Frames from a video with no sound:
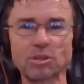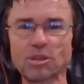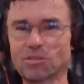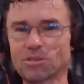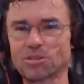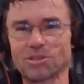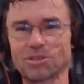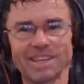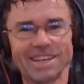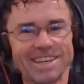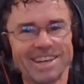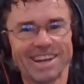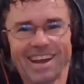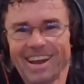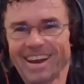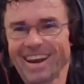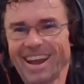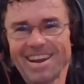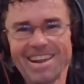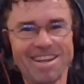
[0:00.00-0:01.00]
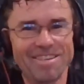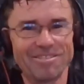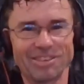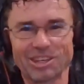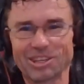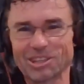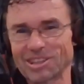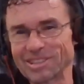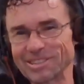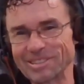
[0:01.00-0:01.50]
Absolutely not. I have
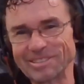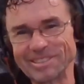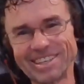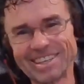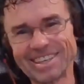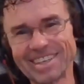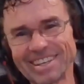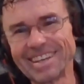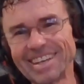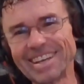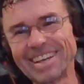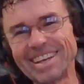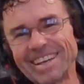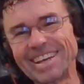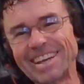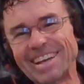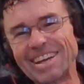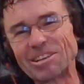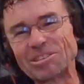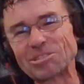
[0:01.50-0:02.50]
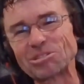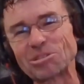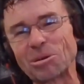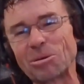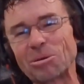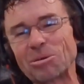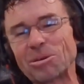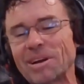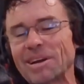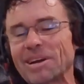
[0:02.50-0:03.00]
a clue.
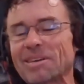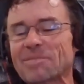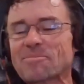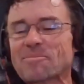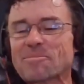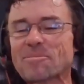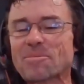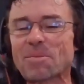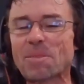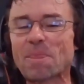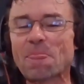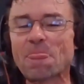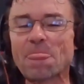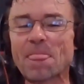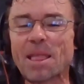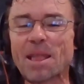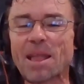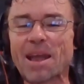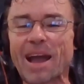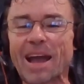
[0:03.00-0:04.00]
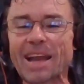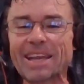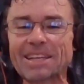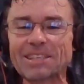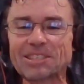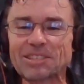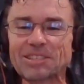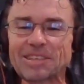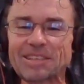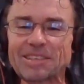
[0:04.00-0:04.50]
So I
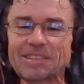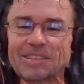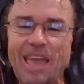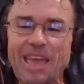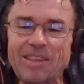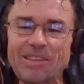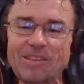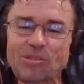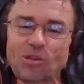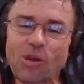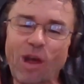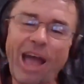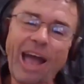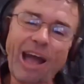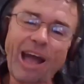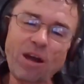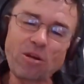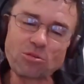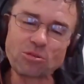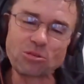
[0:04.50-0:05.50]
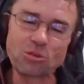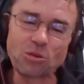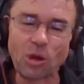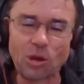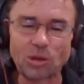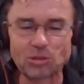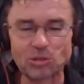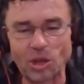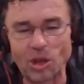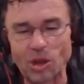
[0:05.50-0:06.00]
guess, and so how
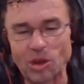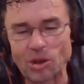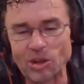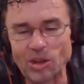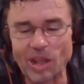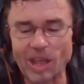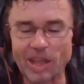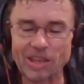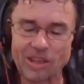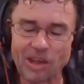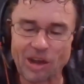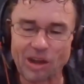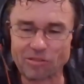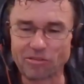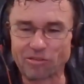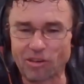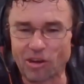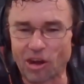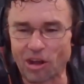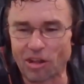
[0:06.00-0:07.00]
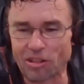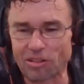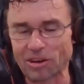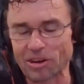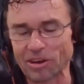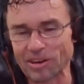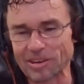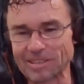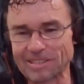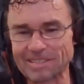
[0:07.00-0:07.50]
does a, a young
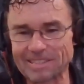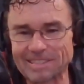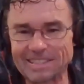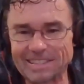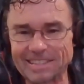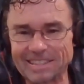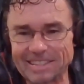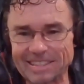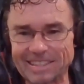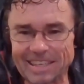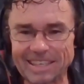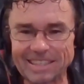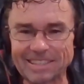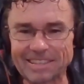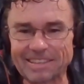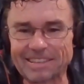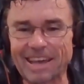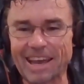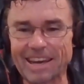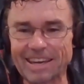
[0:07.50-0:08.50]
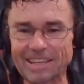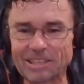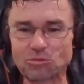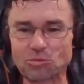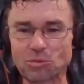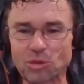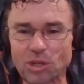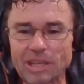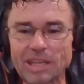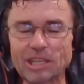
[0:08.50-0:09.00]
father get to that?
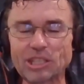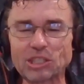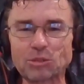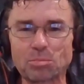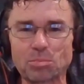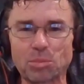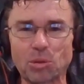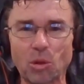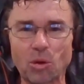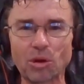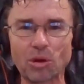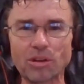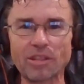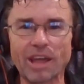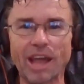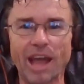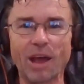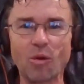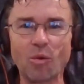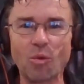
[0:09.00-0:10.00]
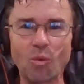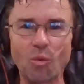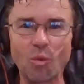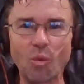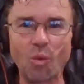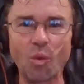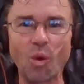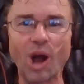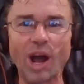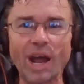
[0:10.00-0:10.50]
Is really explore that.
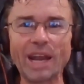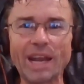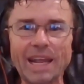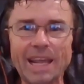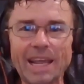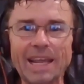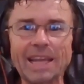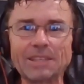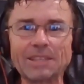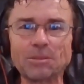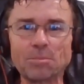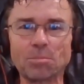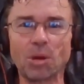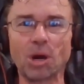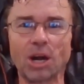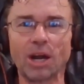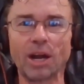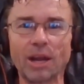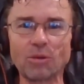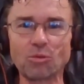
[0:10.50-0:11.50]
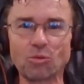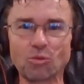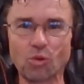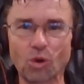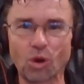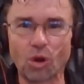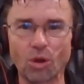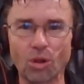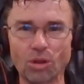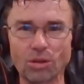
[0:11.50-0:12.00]
What is my
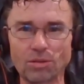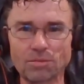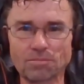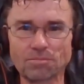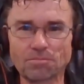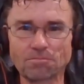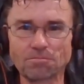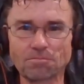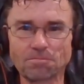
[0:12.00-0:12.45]
role?